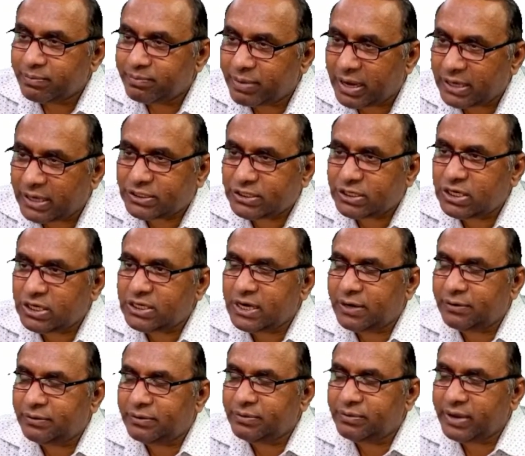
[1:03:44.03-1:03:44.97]
partial
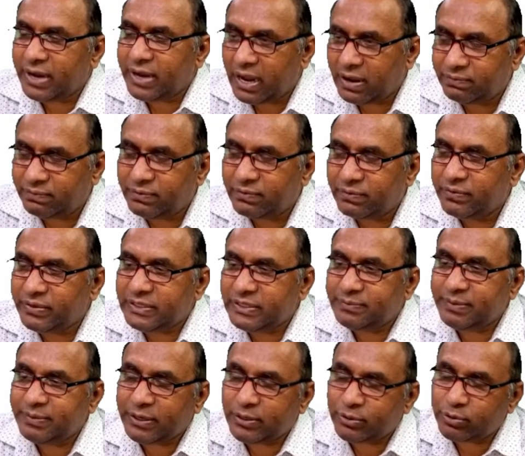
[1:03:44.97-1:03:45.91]
derivative f with
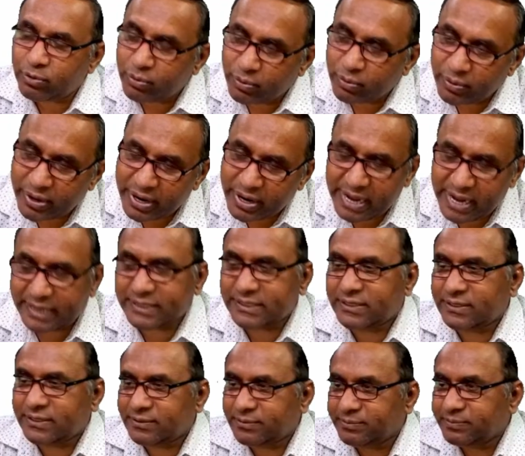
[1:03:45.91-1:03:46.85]
respect to
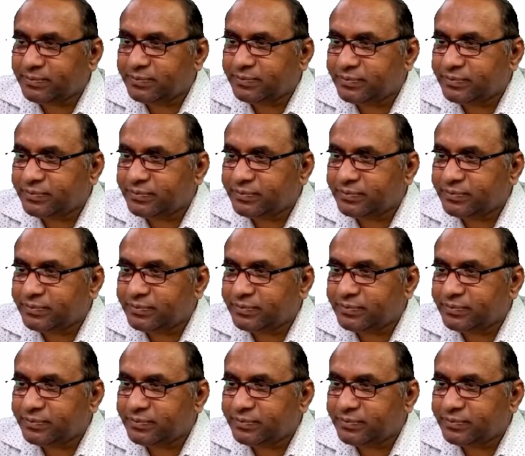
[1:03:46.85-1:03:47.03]
x,